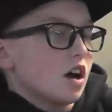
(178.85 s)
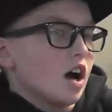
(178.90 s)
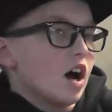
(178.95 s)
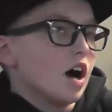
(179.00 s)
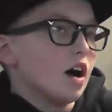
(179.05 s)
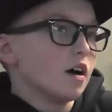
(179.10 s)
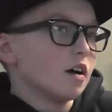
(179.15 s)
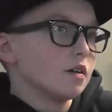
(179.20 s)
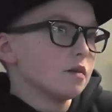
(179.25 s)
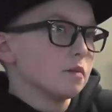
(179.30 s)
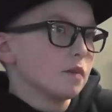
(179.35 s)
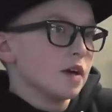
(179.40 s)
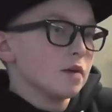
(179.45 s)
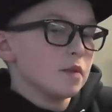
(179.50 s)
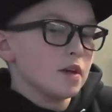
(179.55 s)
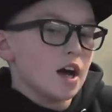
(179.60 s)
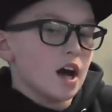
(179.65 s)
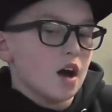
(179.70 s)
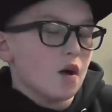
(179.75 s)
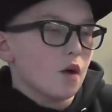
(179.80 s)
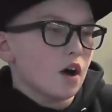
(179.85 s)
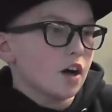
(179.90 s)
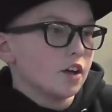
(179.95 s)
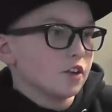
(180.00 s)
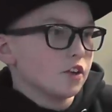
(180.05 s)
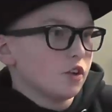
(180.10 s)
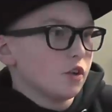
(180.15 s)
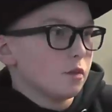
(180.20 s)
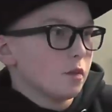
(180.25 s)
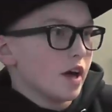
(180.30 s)
Uh, maybe I
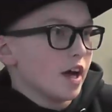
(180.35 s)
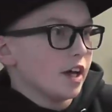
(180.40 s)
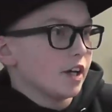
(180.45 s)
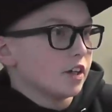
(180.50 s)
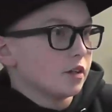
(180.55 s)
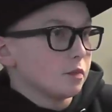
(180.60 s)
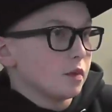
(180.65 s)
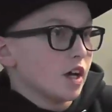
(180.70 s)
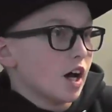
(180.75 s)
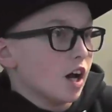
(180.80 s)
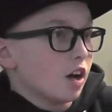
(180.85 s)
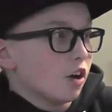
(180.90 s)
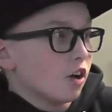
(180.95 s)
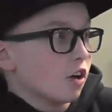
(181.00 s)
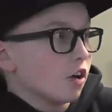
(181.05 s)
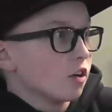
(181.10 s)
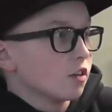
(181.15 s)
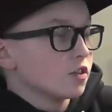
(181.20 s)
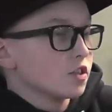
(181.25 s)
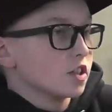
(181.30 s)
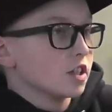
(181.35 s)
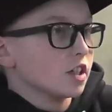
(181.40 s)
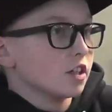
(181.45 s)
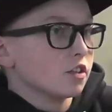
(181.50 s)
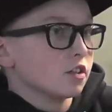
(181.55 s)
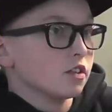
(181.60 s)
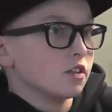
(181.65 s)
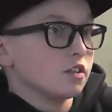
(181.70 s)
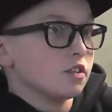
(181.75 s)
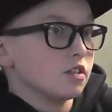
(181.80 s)
want to make Michal Orlovsky
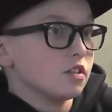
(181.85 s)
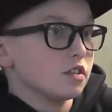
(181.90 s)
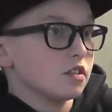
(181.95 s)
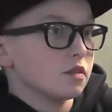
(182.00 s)
good